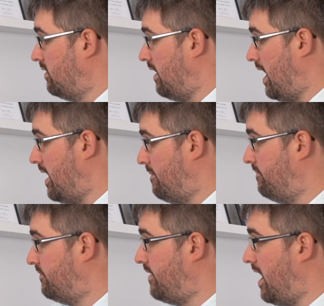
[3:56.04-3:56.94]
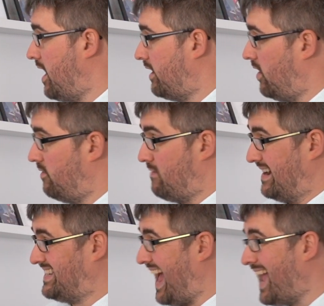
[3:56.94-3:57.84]
they're kind of
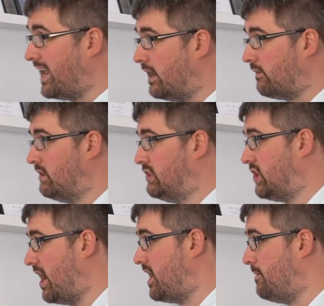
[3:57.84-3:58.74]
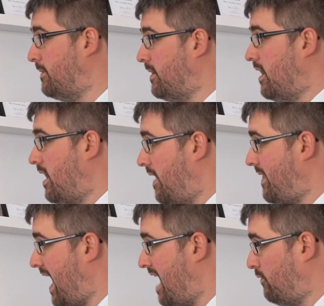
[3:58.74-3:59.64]
rectangular in shape, and
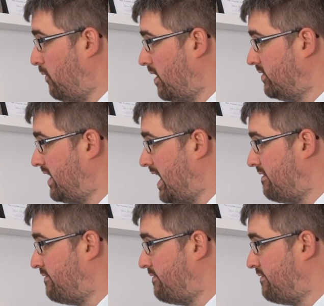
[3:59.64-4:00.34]
they have all those key